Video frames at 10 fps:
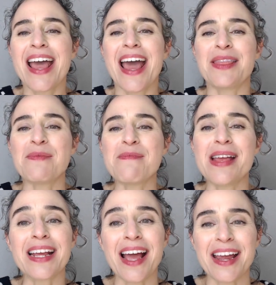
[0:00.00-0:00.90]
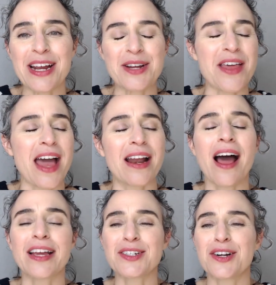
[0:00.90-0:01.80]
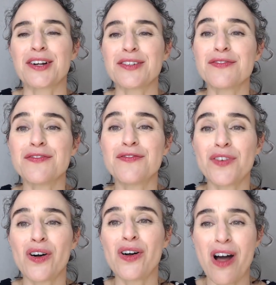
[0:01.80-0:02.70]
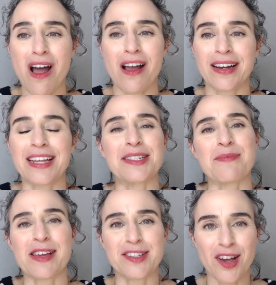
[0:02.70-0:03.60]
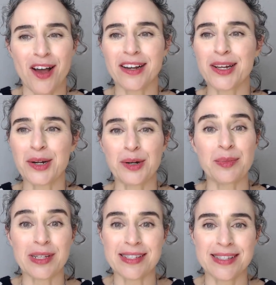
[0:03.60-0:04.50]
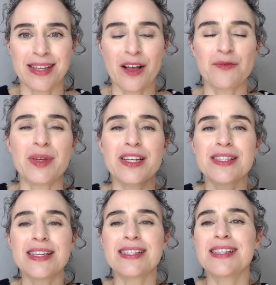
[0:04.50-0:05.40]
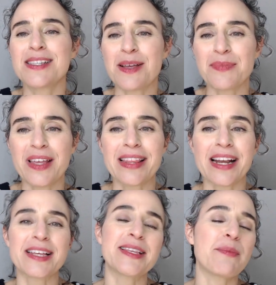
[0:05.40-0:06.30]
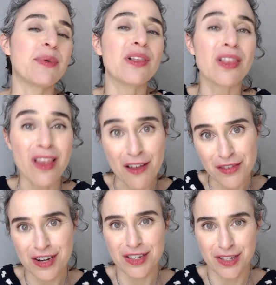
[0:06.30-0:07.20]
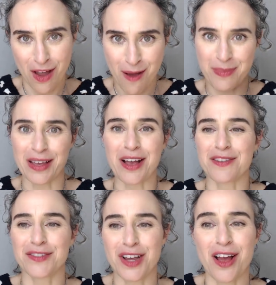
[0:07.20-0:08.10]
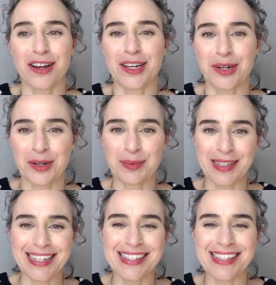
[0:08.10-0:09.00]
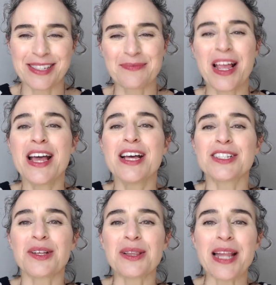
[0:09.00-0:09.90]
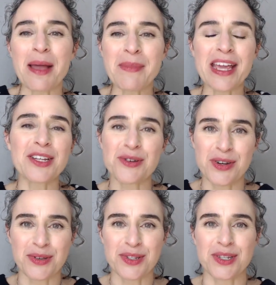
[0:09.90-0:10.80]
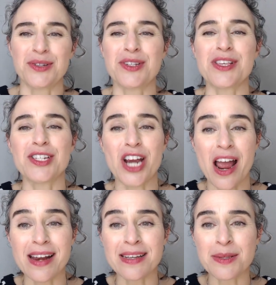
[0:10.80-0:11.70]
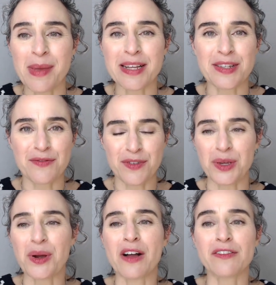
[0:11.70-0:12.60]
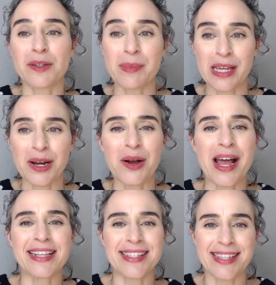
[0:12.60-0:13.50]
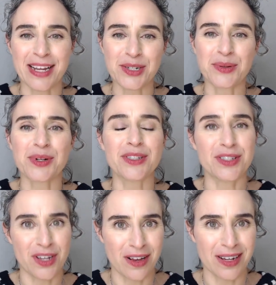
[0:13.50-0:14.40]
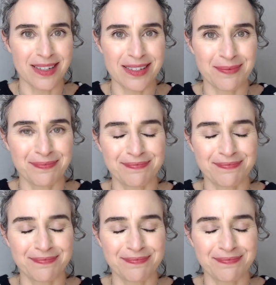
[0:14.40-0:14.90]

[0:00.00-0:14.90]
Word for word: And the minute I hear that, I turn full on into my tonic herbalist self because this is something that is a beloved topic of tonic herbalists. So let me introduce you to the Chinese medicine view of libido and sexual tonics.